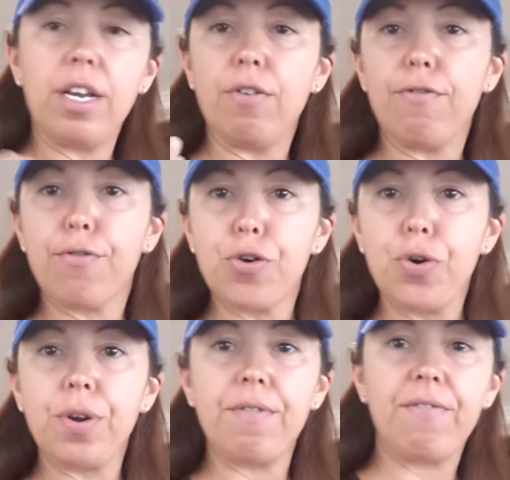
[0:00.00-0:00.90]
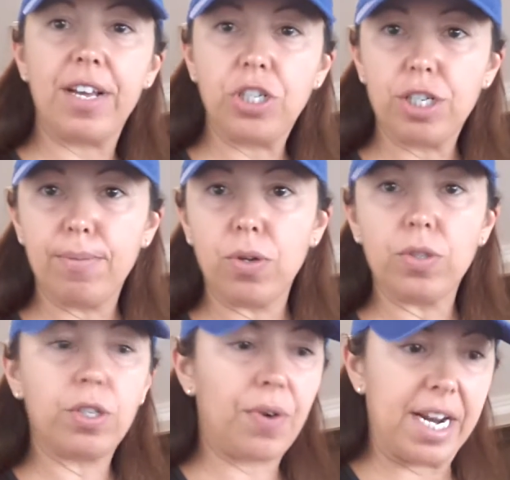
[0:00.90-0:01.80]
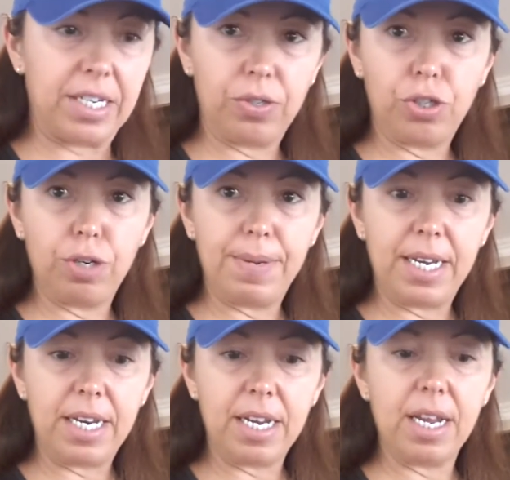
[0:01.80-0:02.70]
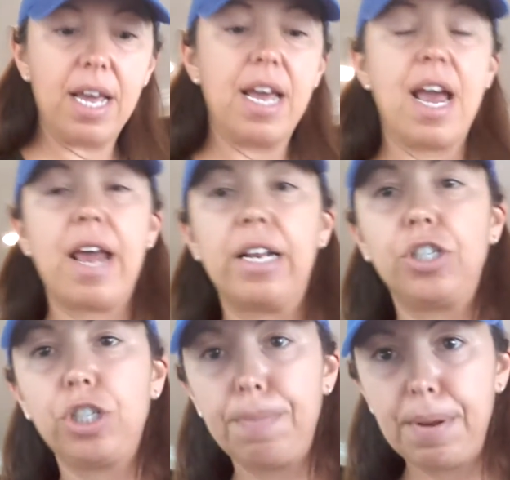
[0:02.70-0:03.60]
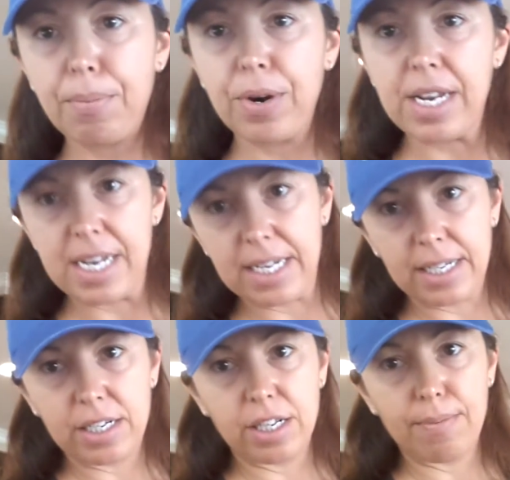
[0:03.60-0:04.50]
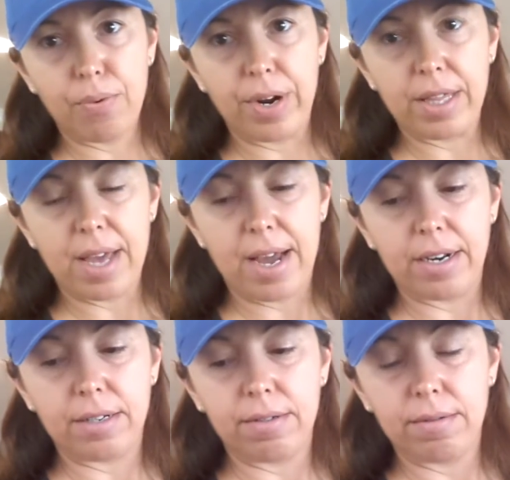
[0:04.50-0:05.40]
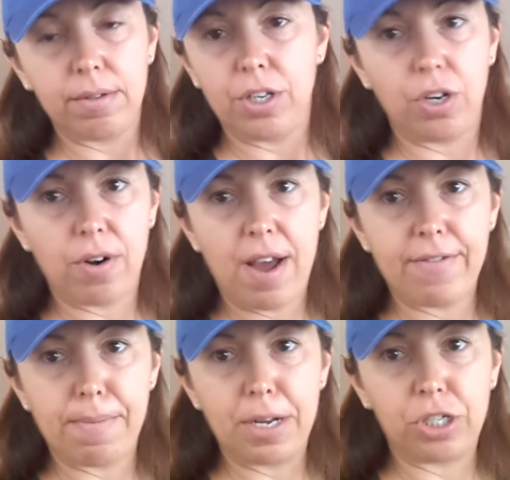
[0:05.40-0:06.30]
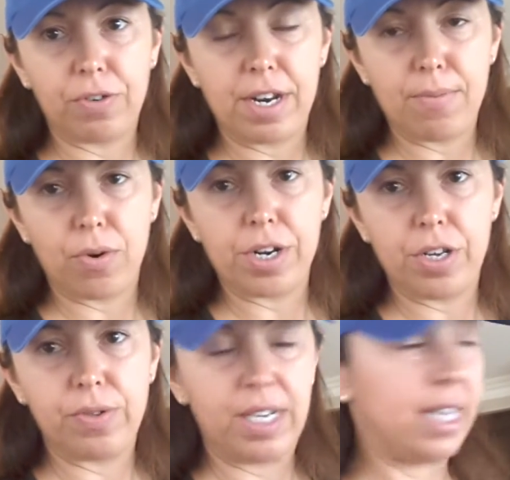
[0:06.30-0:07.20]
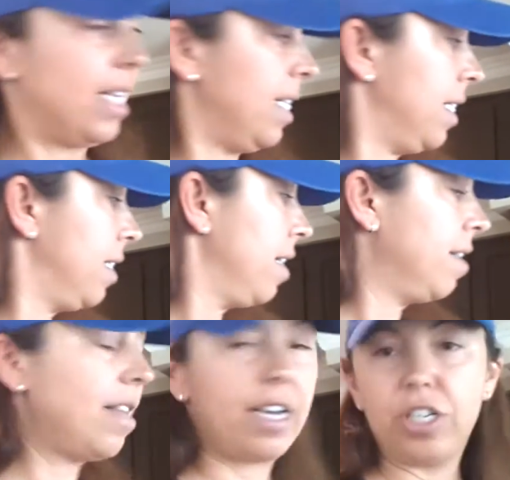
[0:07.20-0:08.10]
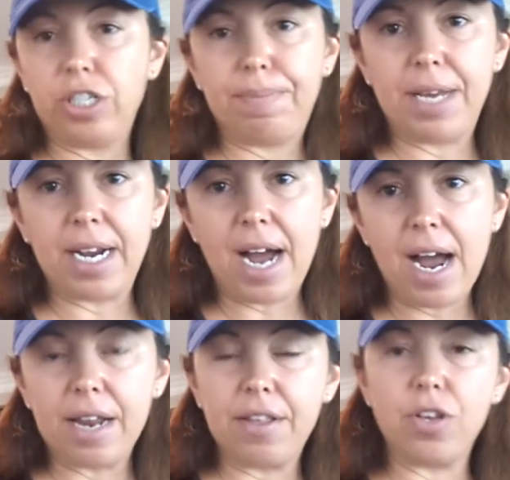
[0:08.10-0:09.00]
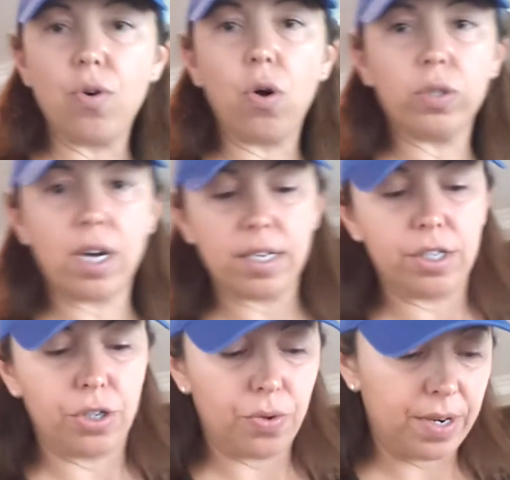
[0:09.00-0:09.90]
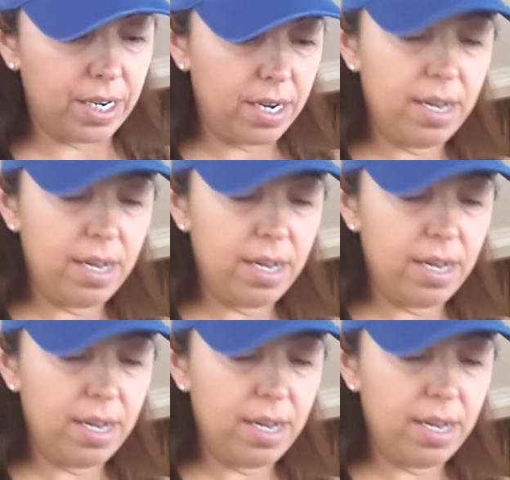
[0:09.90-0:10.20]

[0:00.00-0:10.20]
fruit, vegetables, grains you should be eating, and it should be pretty easy to the point that you don't have to measure anymore using these. They could just be a guide that you hold on to